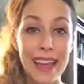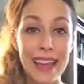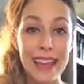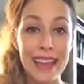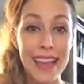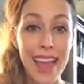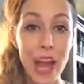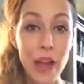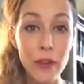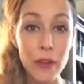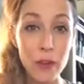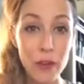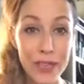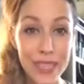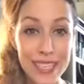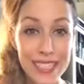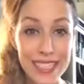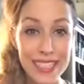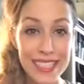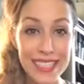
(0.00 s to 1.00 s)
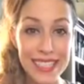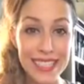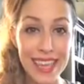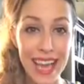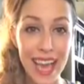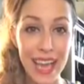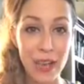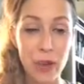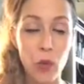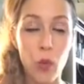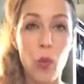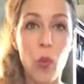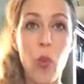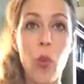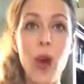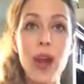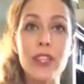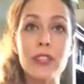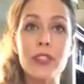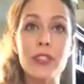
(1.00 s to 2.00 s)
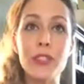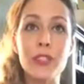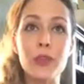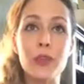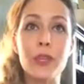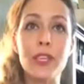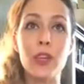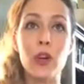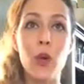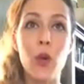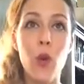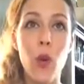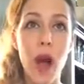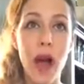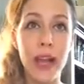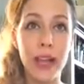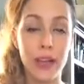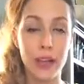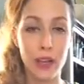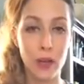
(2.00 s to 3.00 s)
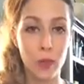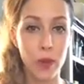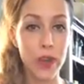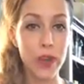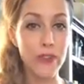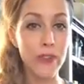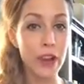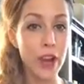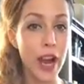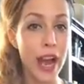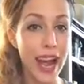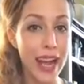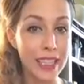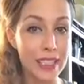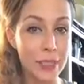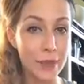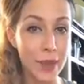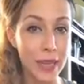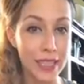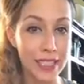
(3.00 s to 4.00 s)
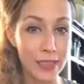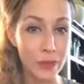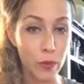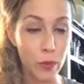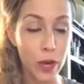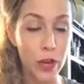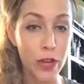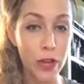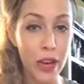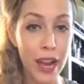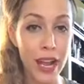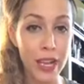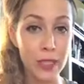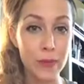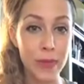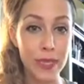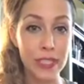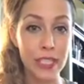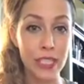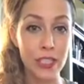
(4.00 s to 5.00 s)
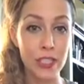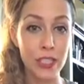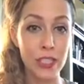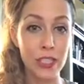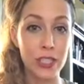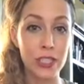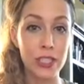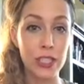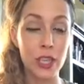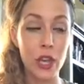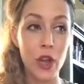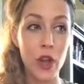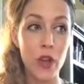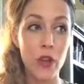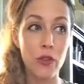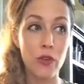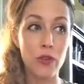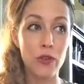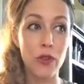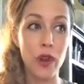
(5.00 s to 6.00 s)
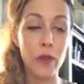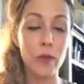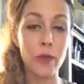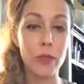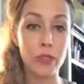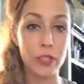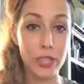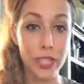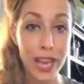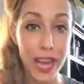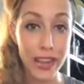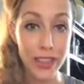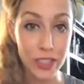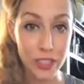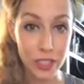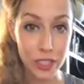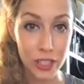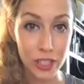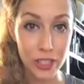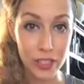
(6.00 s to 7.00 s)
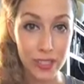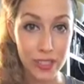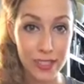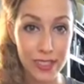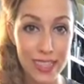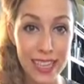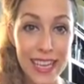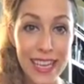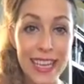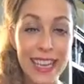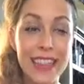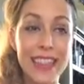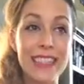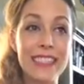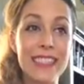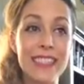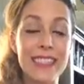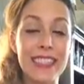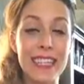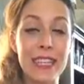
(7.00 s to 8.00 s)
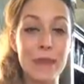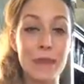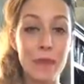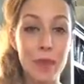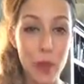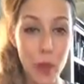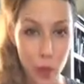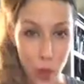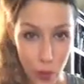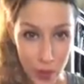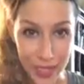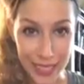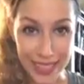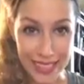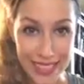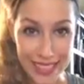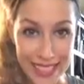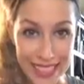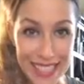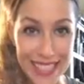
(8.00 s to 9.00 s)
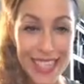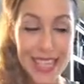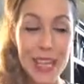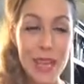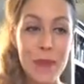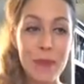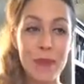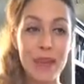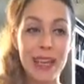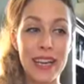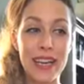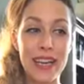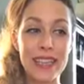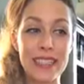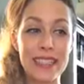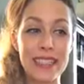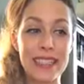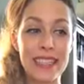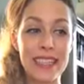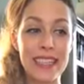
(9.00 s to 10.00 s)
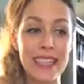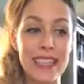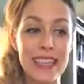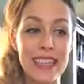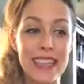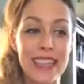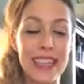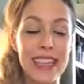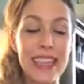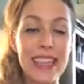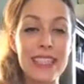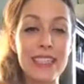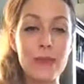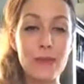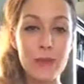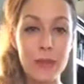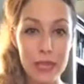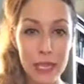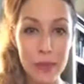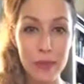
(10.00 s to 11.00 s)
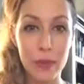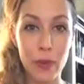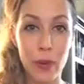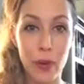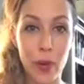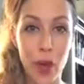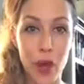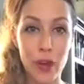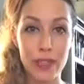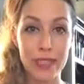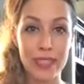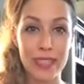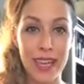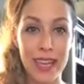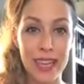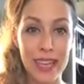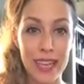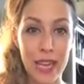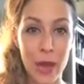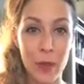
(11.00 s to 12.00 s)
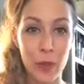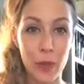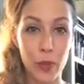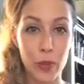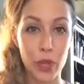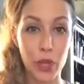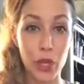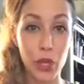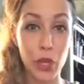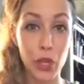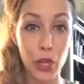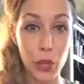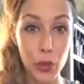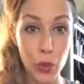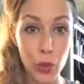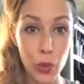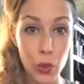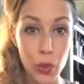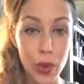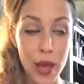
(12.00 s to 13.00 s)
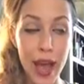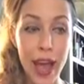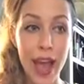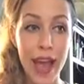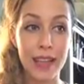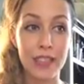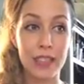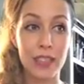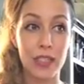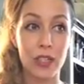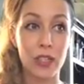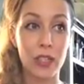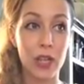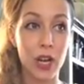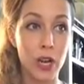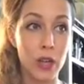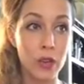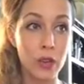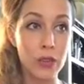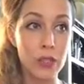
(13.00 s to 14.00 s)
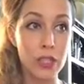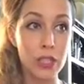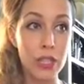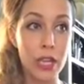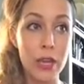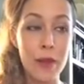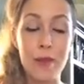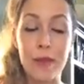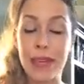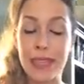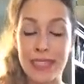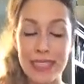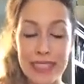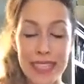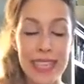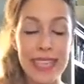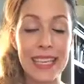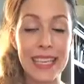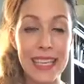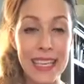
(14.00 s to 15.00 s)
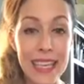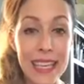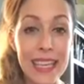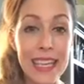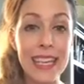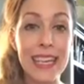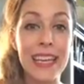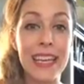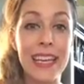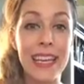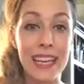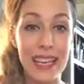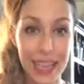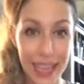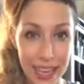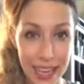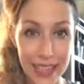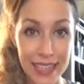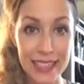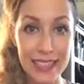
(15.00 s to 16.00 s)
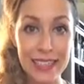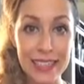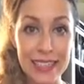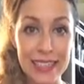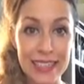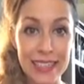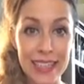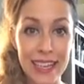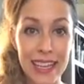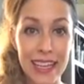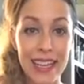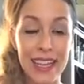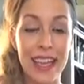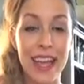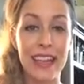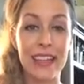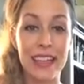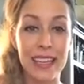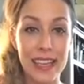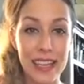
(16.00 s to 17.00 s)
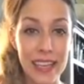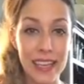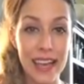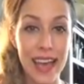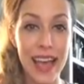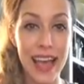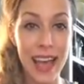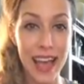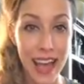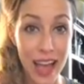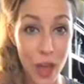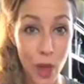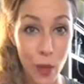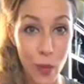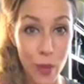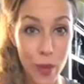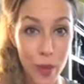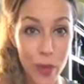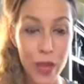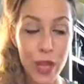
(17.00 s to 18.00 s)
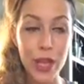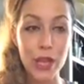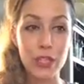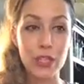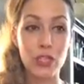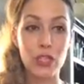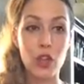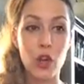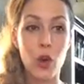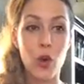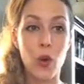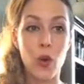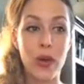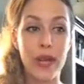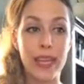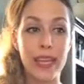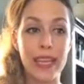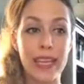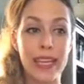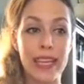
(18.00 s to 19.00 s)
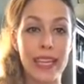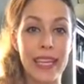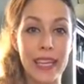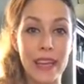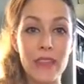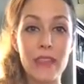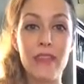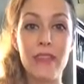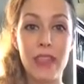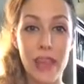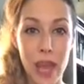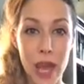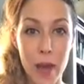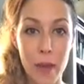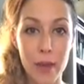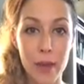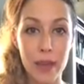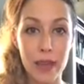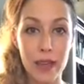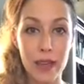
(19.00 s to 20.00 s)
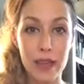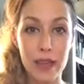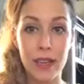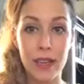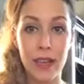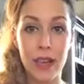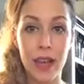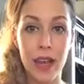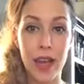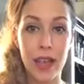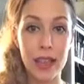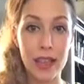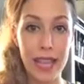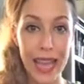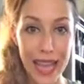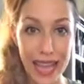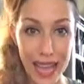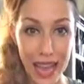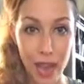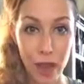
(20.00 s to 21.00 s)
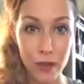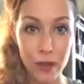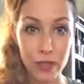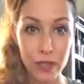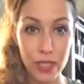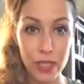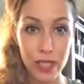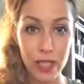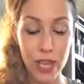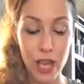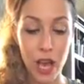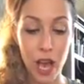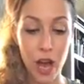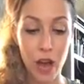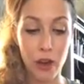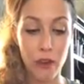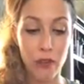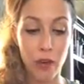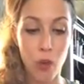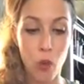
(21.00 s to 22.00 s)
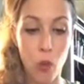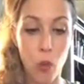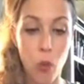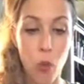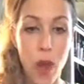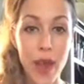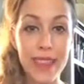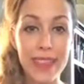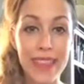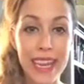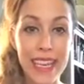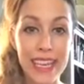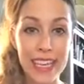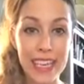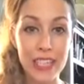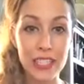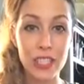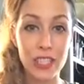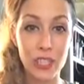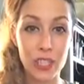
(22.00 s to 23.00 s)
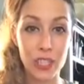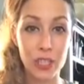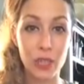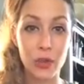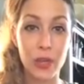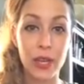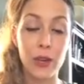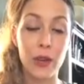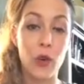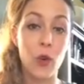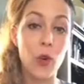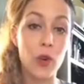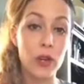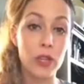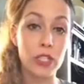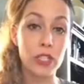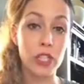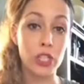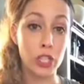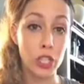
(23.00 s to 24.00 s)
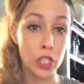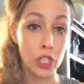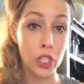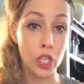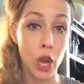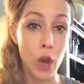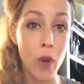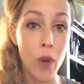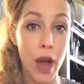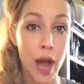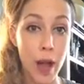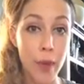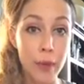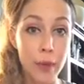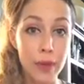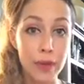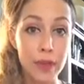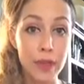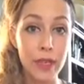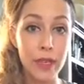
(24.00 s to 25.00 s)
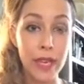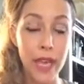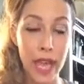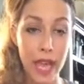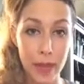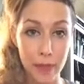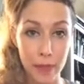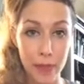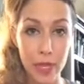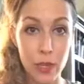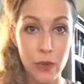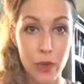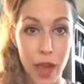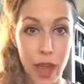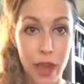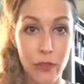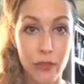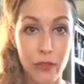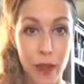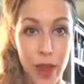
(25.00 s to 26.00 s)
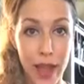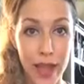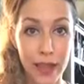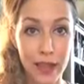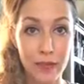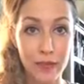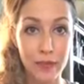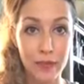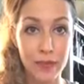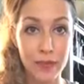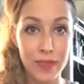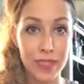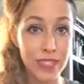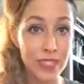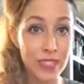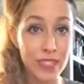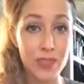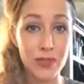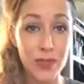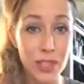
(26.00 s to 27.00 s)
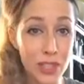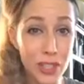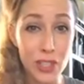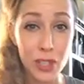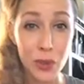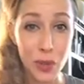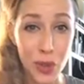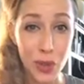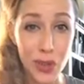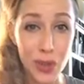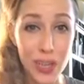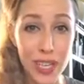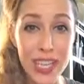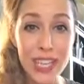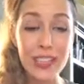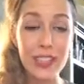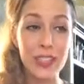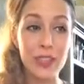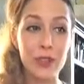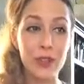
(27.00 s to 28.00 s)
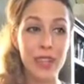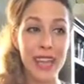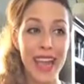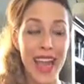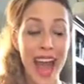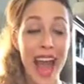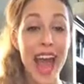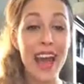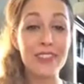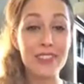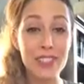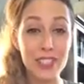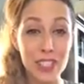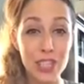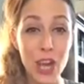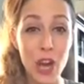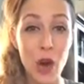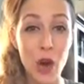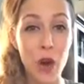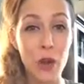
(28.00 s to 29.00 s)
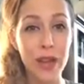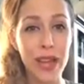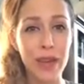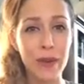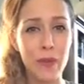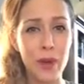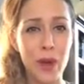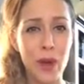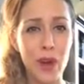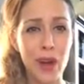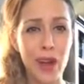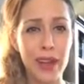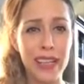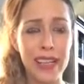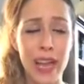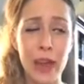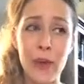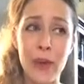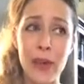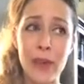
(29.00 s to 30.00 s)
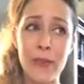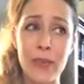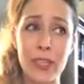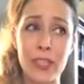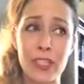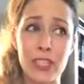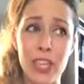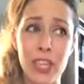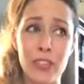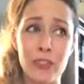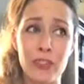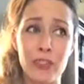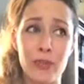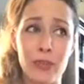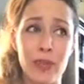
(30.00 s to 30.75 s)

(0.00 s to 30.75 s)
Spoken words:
Now you need to decide, what do you require? What are your expectations from your challengers? This is important because these people are signing up with you as their coach because they need guidance and they need help. So give them a layout of what they need to do in order to show up and meet you halfway. This is virtual. So they have to know, okay, well, now I'm in a challenge group,